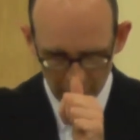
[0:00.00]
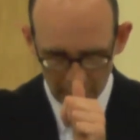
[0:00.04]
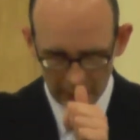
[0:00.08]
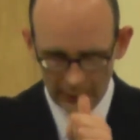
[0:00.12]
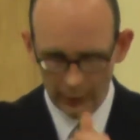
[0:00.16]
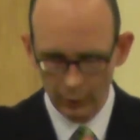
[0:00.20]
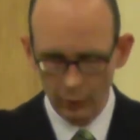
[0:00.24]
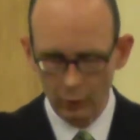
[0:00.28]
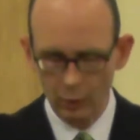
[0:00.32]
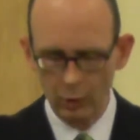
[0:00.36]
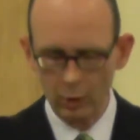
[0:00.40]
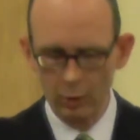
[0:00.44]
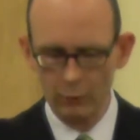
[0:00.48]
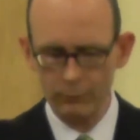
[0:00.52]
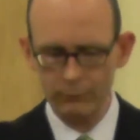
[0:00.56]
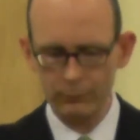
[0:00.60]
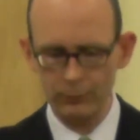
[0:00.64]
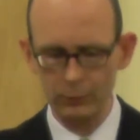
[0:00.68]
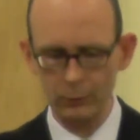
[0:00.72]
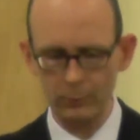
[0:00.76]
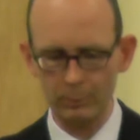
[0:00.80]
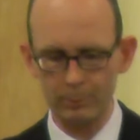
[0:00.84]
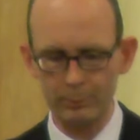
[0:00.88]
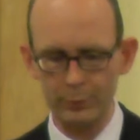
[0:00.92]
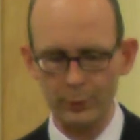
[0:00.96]
the
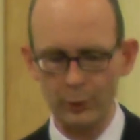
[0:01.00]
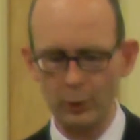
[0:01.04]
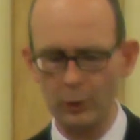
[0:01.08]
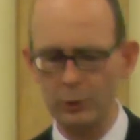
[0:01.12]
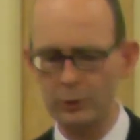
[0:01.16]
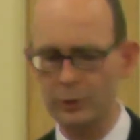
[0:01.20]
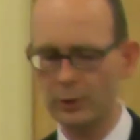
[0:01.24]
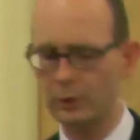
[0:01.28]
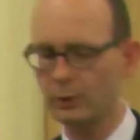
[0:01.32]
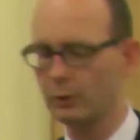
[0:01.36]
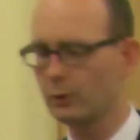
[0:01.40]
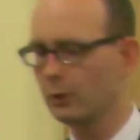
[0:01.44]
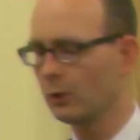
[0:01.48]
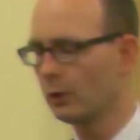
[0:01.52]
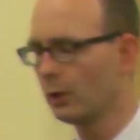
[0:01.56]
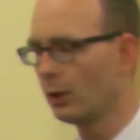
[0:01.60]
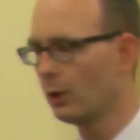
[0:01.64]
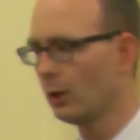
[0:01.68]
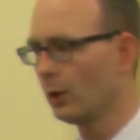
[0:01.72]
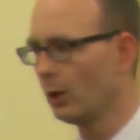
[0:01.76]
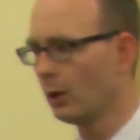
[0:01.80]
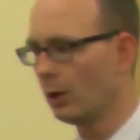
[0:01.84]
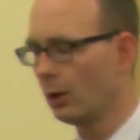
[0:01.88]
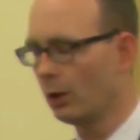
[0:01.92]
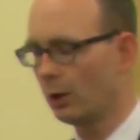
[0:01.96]
awful burden
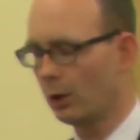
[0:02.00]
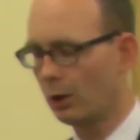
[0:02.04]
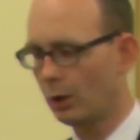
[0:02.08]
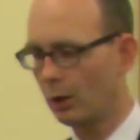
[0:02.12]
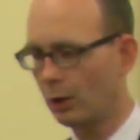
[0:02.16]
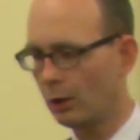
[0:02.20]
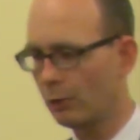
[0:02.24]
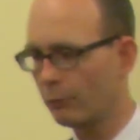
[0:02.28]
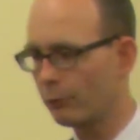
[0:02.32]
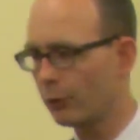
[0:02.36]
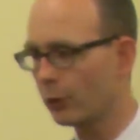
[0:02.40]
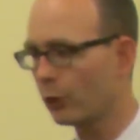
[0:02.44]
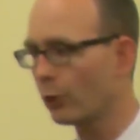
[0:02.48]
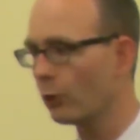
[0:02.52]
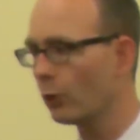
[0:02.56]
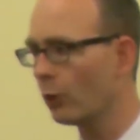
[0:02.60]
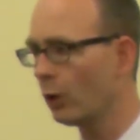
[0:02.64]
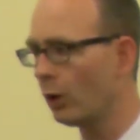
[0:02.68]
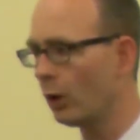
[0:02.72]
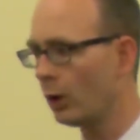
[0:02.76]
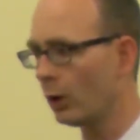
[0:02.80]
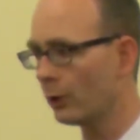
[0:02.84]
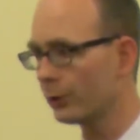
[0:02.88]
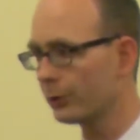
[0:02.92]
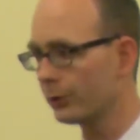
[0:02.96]
of the
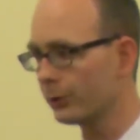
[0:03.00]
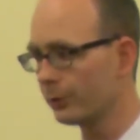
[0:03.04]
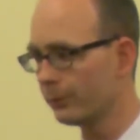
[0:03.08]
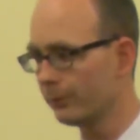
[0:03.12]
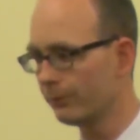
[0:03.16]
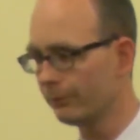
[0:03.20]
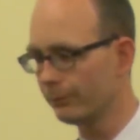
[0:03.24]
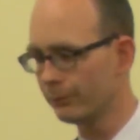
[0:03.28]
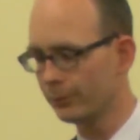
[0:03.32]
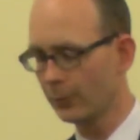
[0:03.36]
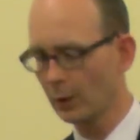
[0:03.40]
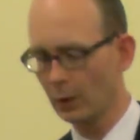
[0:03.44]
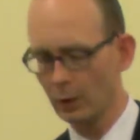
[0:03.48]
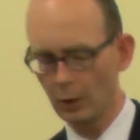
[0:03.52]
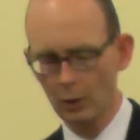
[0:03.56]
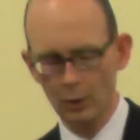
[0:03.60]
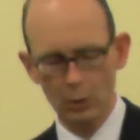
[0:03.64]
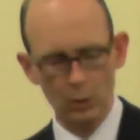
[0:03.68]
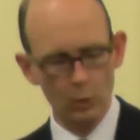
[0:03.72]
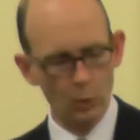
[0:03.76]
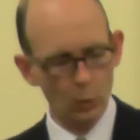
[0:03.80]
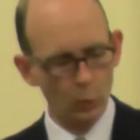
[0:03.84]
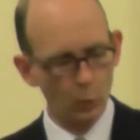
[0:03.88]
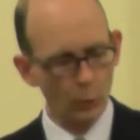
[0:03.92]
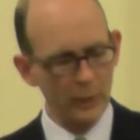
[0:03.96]
cross.
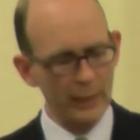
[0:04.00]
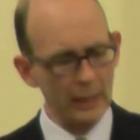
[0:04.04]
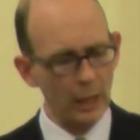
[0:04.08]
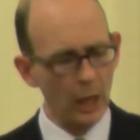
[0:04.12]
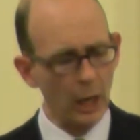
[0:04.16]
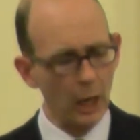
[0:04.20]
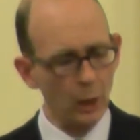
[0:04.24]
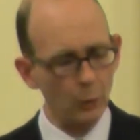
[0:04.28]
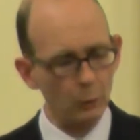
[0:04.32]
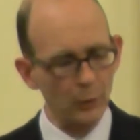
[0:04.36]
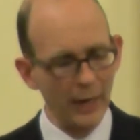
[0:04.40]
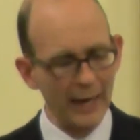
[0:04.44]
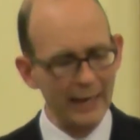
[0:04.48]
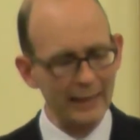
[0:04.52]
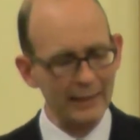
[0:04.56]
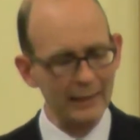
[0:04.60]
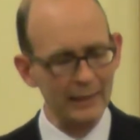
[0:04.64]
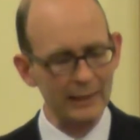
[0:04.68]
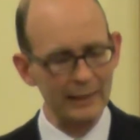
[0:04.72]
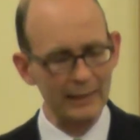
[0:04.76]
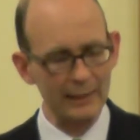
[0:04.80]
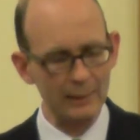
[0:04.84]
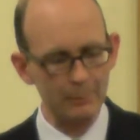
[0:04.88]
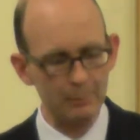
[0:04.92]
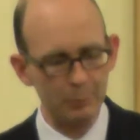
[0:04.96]
We are
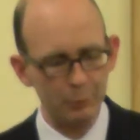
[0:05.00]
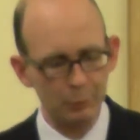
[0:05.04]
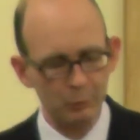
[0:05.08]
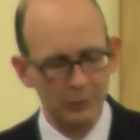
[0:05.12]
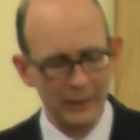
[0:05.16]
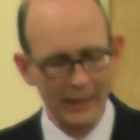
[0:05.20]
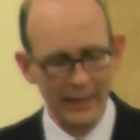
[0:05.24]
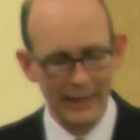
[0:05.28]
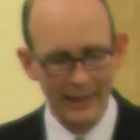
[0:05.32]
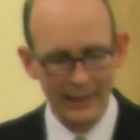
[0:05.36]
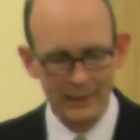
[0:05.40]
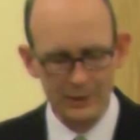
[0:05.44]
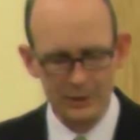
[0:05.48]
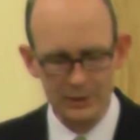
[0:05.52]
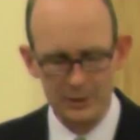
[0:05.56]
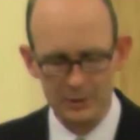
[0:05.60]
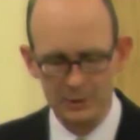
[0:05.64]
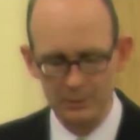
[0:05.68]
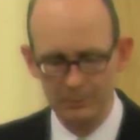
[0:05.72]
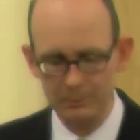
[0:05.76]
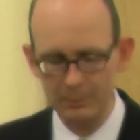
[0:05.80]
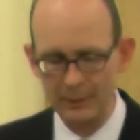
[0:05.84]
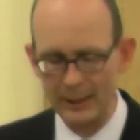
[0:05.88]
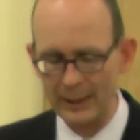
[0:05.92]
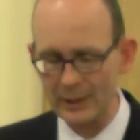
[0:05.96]
rightly
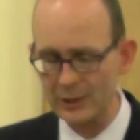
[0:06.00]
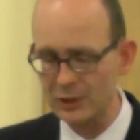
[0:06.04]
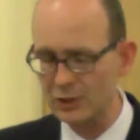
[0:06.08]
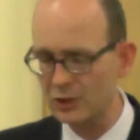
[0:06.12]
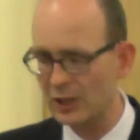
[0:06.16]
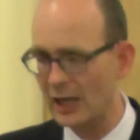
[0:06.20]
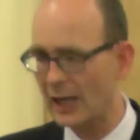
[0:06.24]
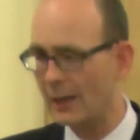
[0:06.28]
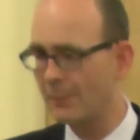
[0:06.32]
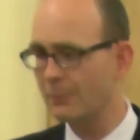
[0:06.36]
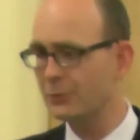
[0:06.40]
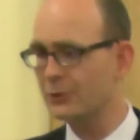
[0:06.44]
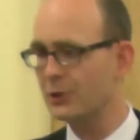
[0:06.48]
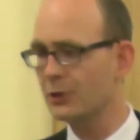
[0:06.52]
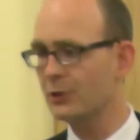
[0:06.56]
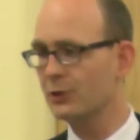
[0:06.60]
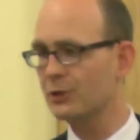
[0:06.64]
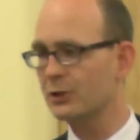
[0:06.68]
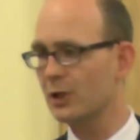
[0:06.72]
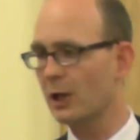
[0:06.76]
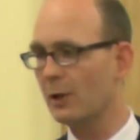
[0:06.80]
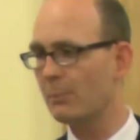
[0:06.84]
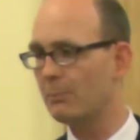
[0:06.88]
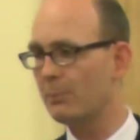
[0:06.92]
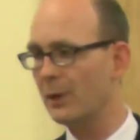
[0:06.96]
impressed by
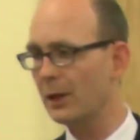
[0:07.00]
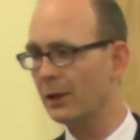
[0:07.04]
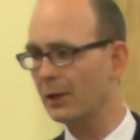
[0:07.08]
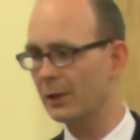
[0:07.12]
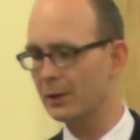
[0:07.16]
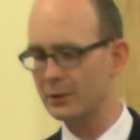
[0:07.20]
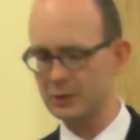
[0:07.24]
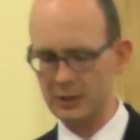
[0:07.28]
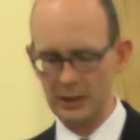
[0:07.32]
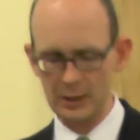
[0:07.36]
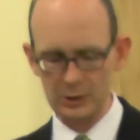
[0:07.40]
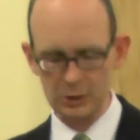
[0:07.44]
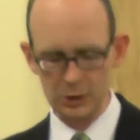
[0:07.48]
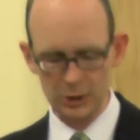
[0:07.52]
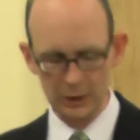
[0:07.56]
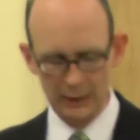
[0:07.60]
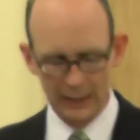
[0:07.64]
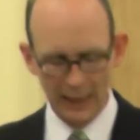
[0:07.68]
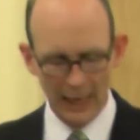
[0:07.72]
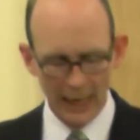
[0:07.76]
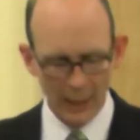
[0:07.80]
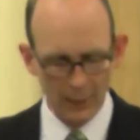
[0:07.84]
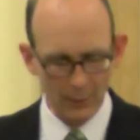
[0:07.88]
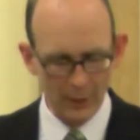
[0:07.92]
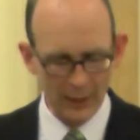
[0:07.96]
Samson's ability to
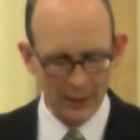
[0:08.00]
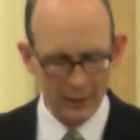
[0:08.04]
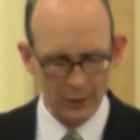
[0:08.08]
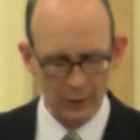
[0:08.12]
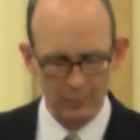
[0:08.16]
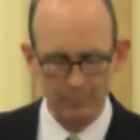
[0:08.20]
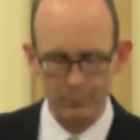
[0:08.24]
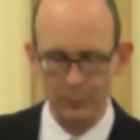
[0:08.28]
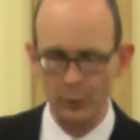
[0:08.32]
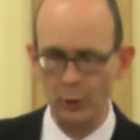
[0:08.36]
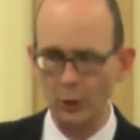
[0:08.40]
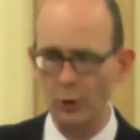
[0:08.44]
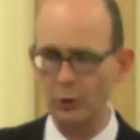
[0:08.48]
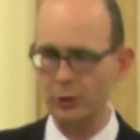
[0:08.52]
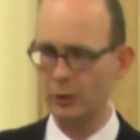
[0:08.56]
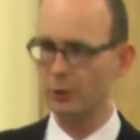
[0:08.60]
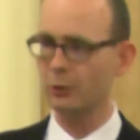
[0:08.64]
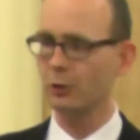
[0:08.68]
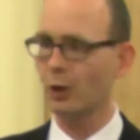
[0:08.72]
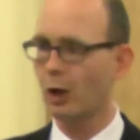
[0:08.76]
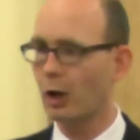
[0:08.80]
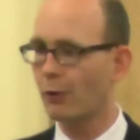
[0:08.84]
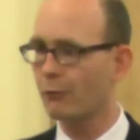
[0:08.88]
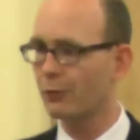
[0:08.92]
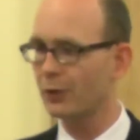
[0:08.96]
carry the
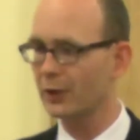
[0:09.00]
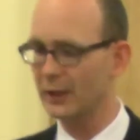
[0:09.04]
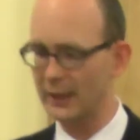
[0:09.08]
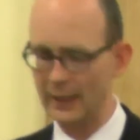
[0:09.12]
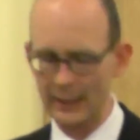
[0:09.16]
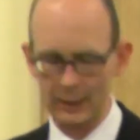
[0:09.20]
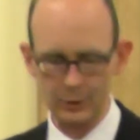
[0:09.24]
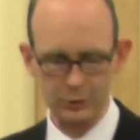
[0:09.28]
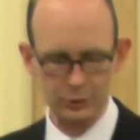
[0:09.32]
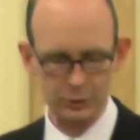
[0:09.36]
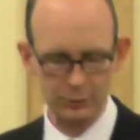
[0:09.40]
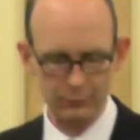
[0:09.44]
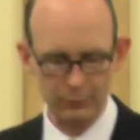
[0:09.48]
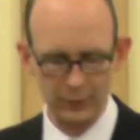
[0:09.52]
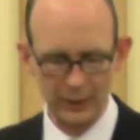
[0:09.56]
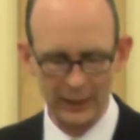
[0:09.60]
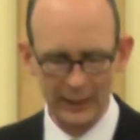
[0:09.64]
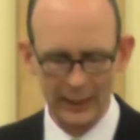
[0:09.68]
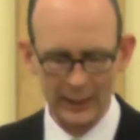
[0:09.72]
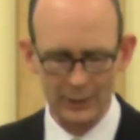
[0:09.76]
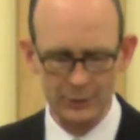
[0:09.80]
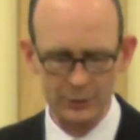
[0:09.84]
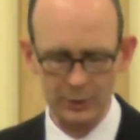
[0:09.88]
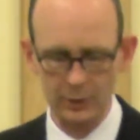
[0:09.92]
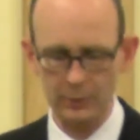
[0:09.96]
burden of the gates of
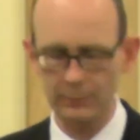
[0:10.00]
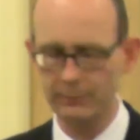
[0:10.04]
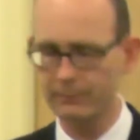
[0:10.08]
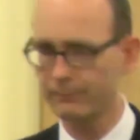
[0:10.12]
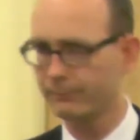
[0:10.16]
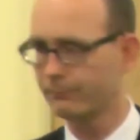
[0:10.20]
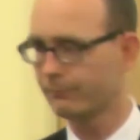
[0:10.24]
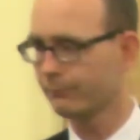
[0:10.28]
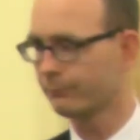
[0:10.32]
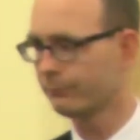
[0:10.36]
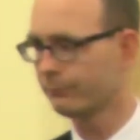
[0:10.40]
Gaza.